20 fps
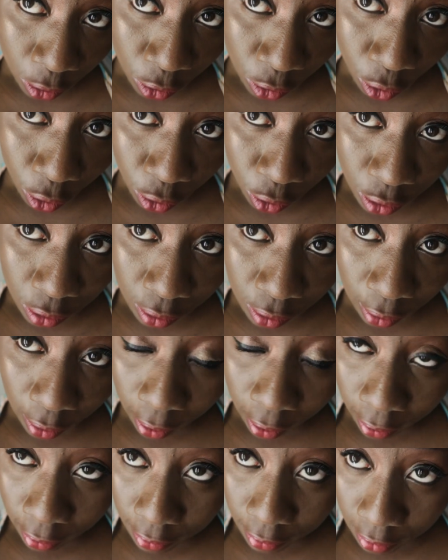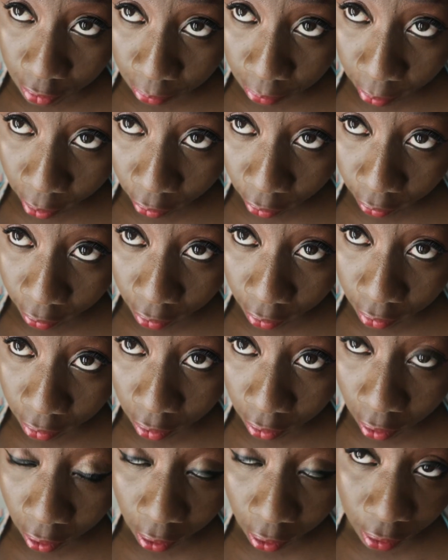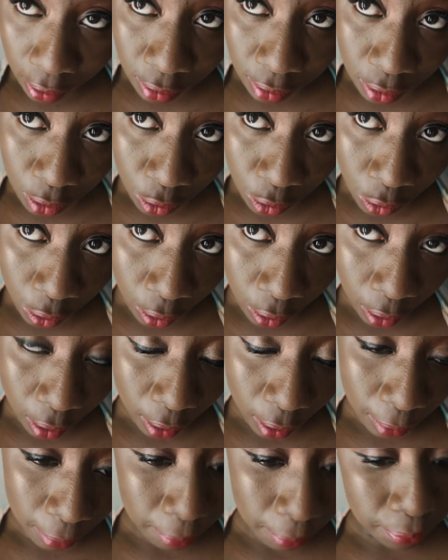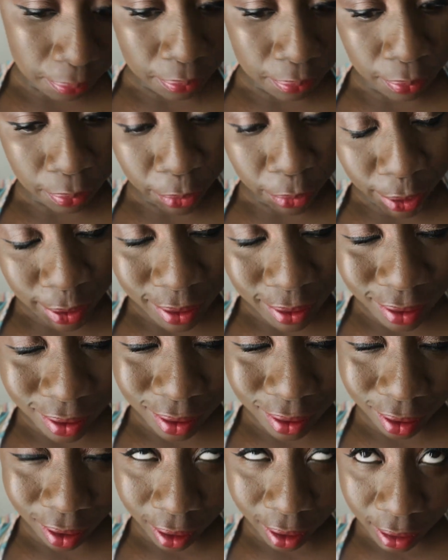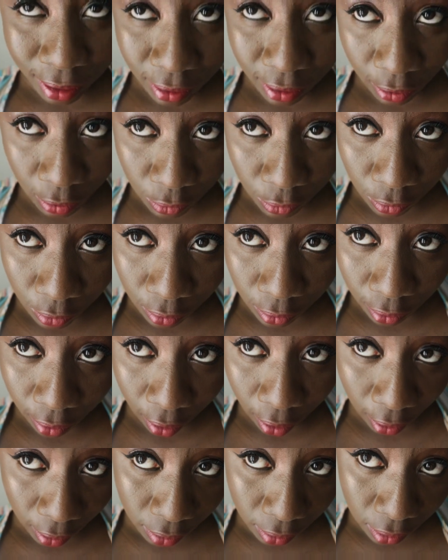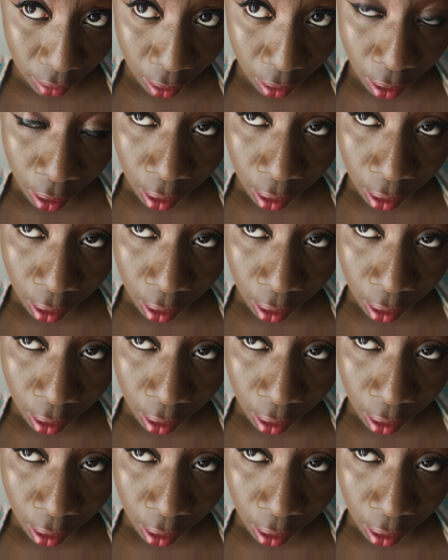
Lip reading: Dutch Delight, Belgian Delight, British Delight, Asian Delight.